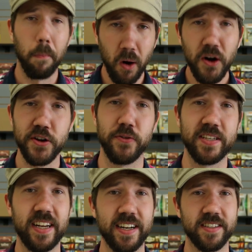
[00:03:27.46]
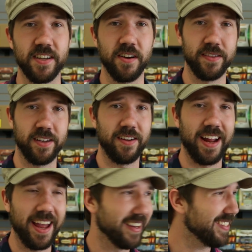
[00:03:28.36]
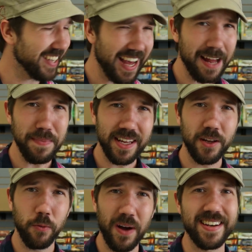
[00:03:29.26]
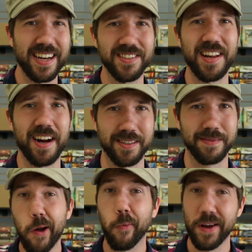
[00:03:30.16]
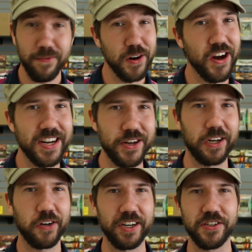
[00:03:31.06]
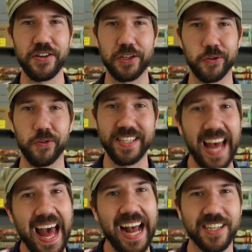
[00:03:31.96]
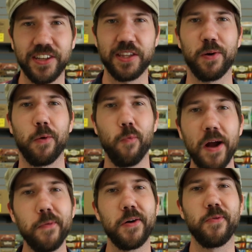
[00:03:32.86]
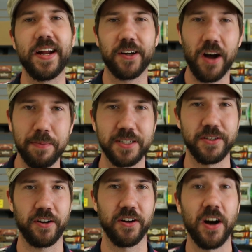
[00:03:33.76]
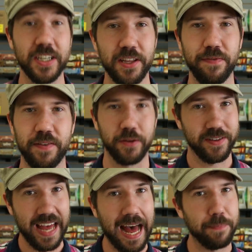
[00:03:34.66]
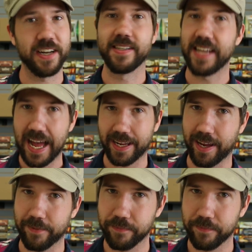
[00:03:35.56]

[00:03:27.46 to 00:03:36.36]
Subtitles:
Mardu Ascendancy, on the other hand, got me a little wet downstairs. Whenever a non-token creature you control attacks, you get to put a 1/1 red goblin token onto the field tapped and attacking.